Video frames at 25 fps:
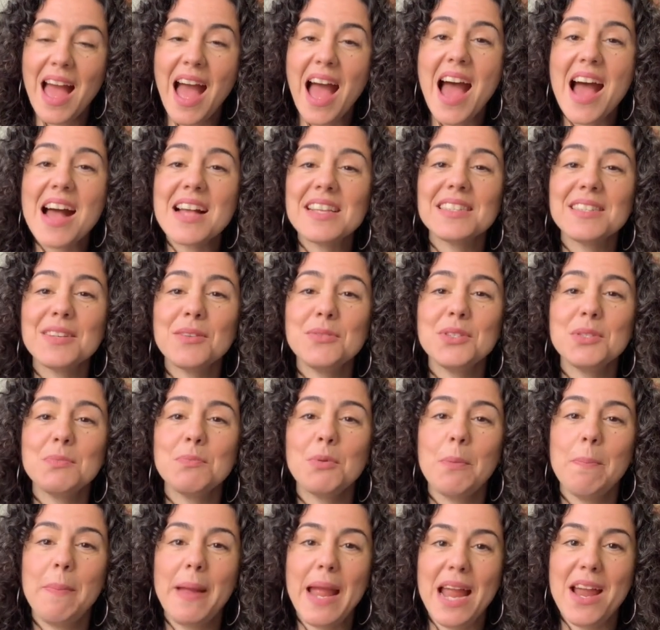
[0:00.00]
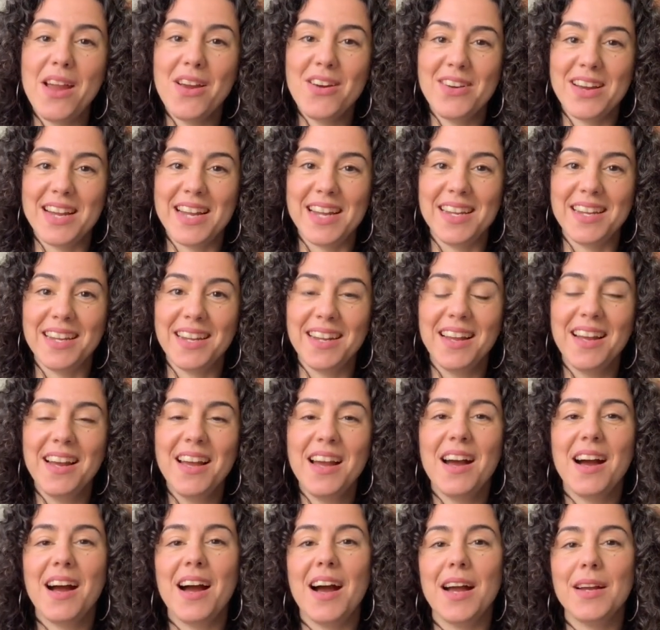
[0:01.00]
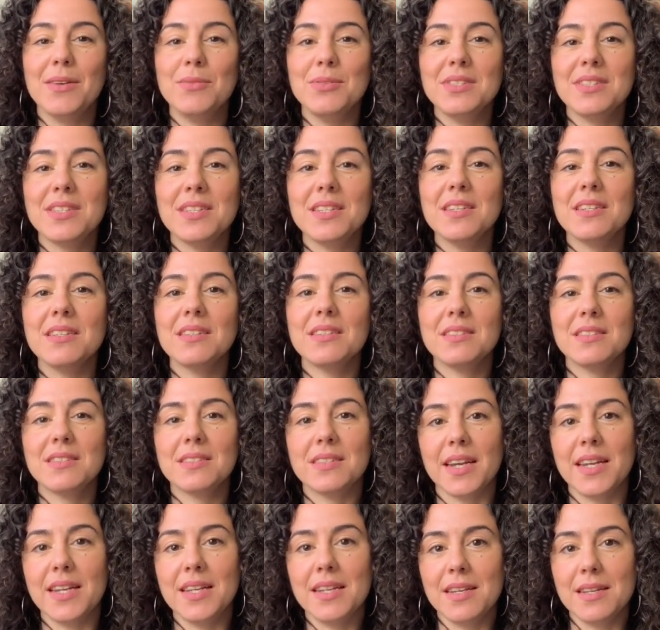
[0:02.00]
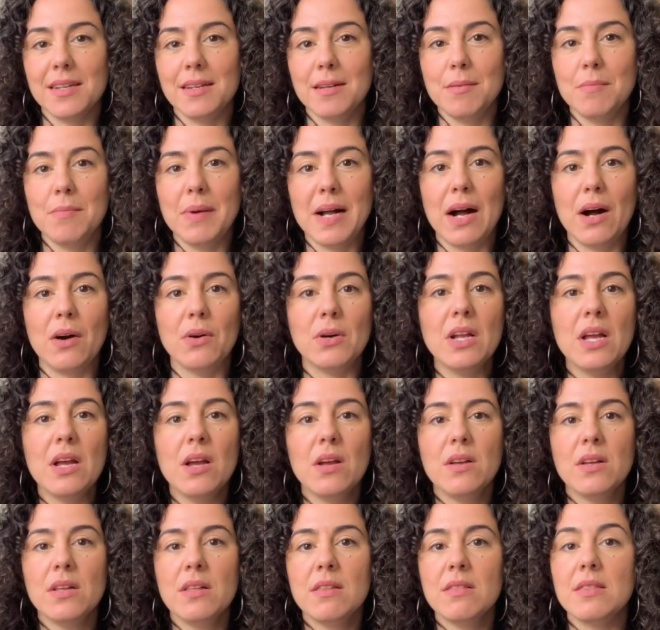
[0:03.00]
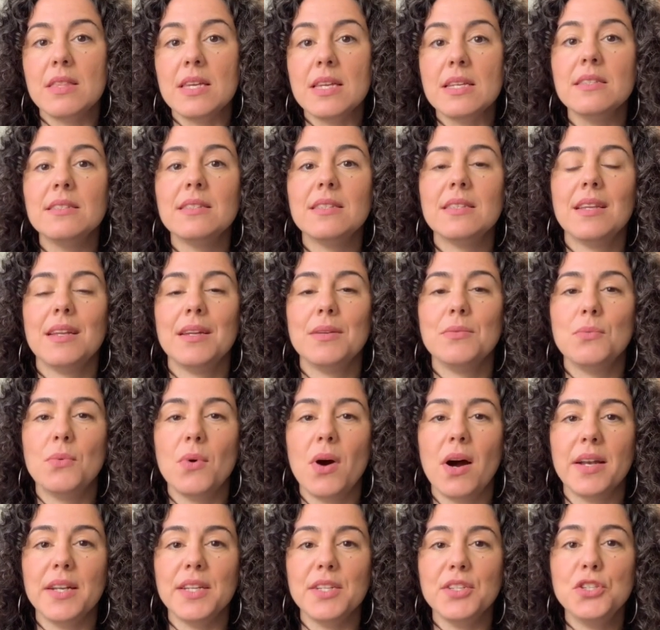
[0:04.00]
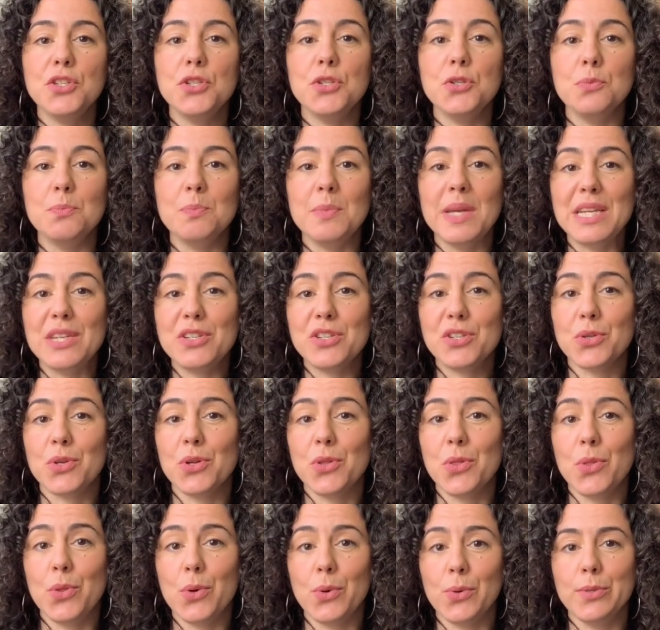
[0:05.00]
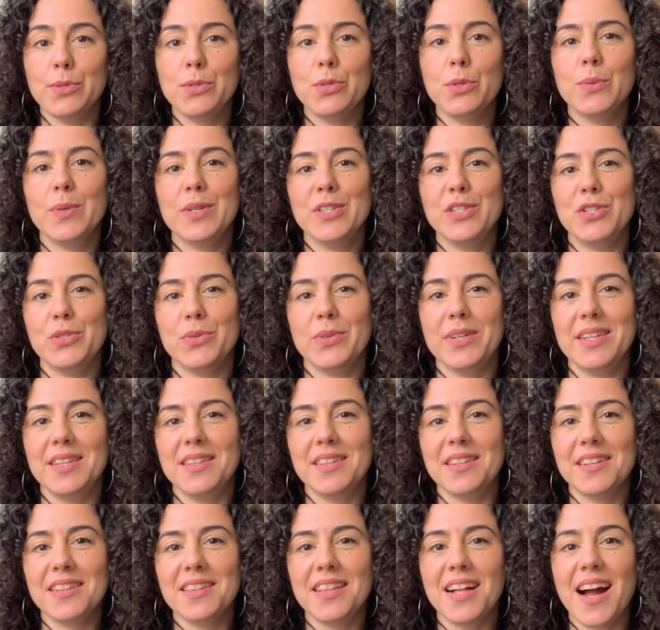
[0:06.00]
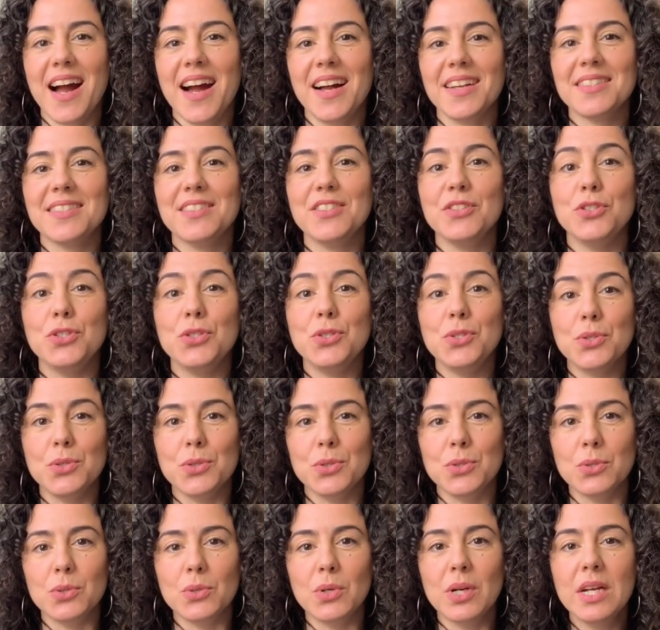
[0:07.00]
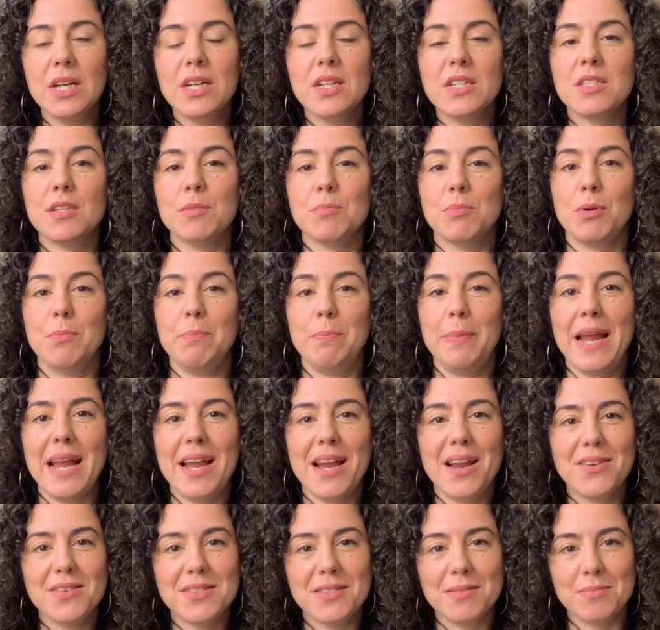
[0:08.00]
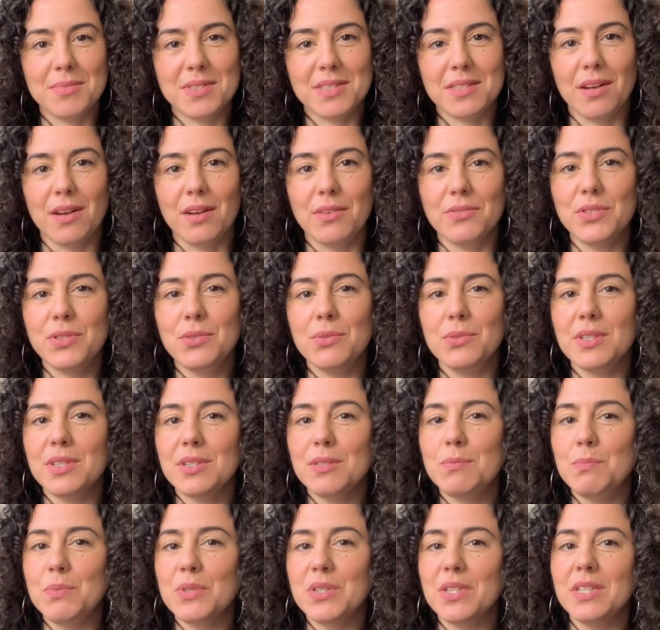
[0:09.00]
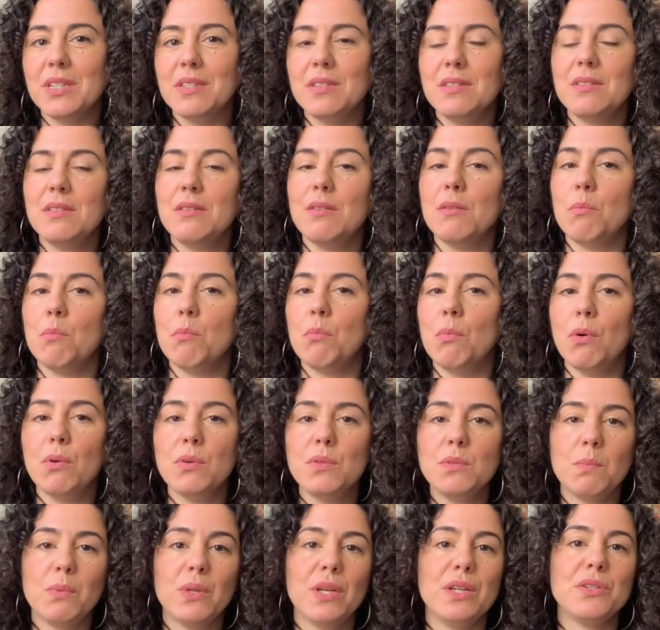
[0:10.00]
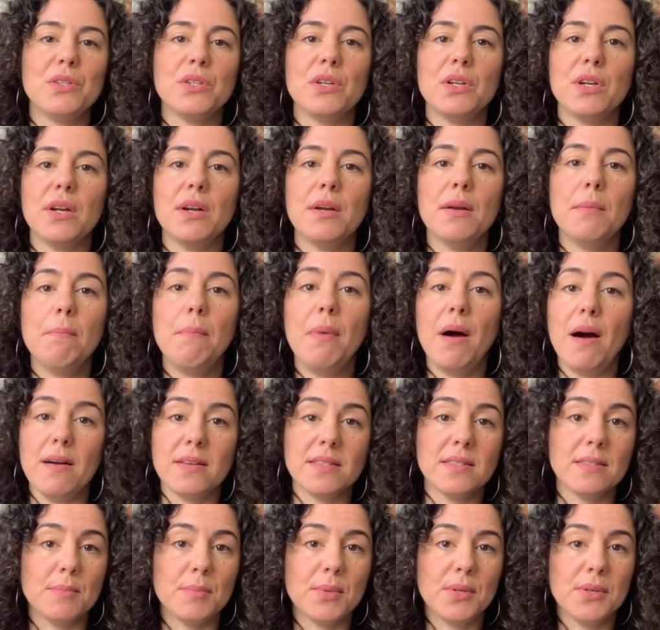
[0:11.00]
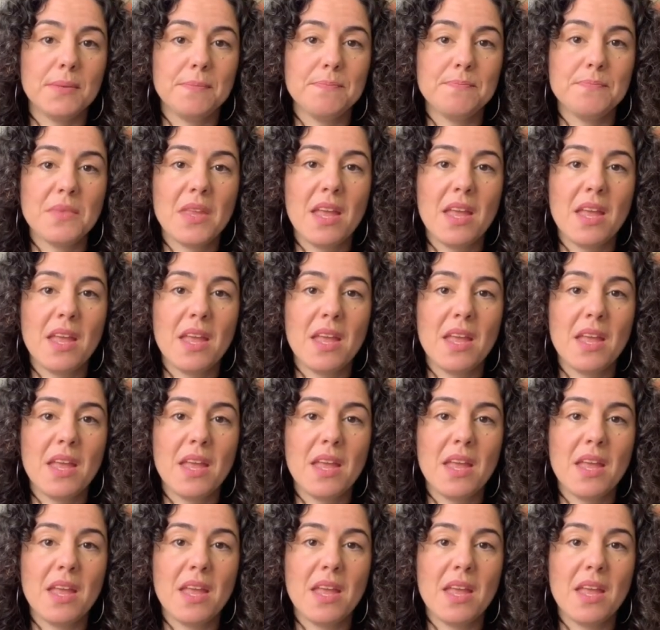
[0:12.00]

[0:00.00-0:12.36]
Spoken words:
As I was preparing, I was getting excited about things that I wanted to make sure those who are joining the class do to prepare themselves to experience the most pleasure possible.